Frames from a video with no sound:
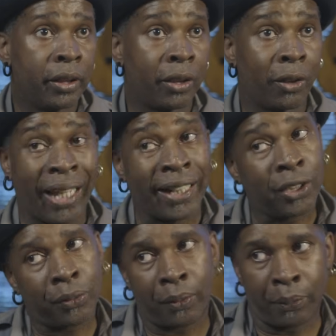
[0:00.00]

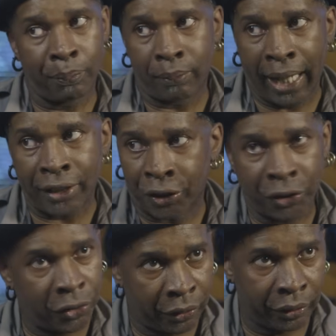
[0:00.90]
That's a
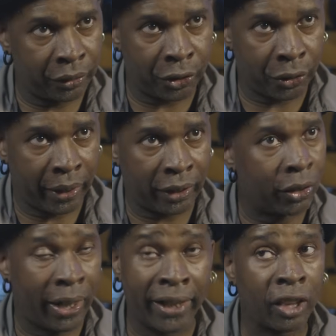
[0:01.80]
certain strain.
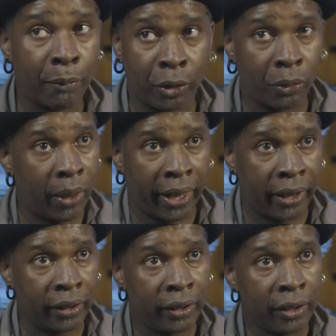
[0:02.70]

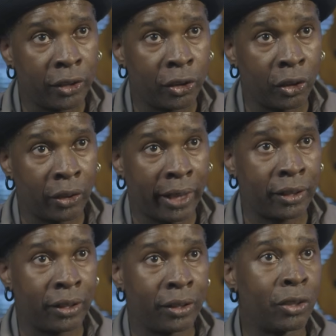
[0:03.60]
NWA, like
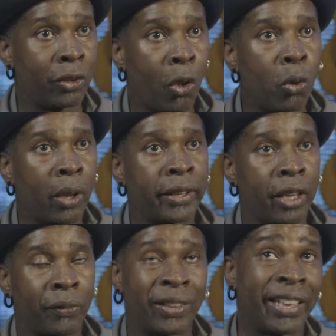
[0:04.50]
the whole
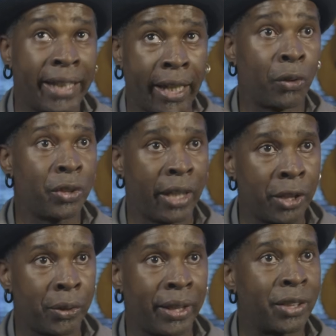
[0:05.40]
idea of the
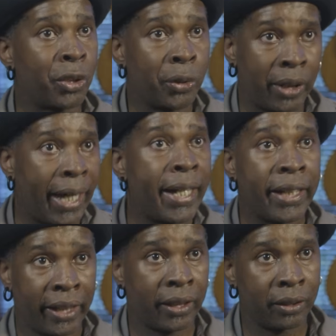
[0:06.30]
ghetto-centric is
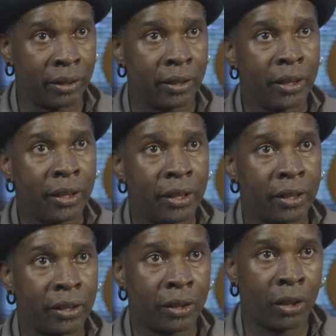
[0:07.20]
creating
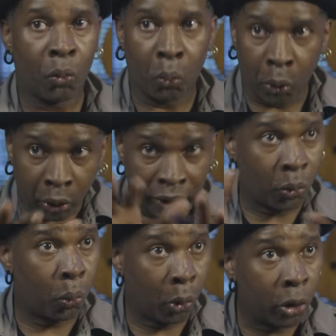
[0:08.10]
a world. It's a
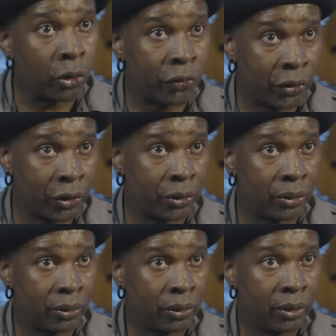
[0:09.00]
worldview
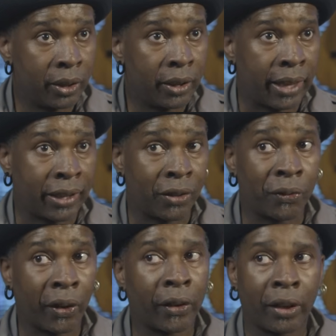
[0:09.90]
that's
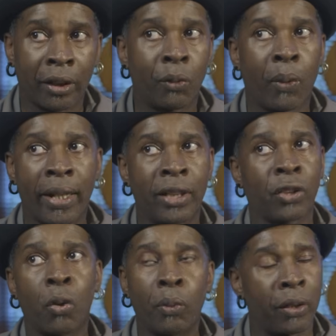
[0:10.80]
in its
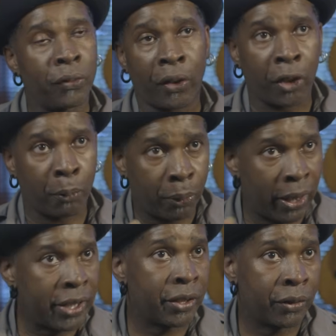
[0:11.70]
own way, a very
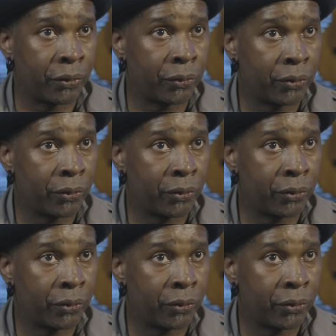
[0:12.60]
oppressive,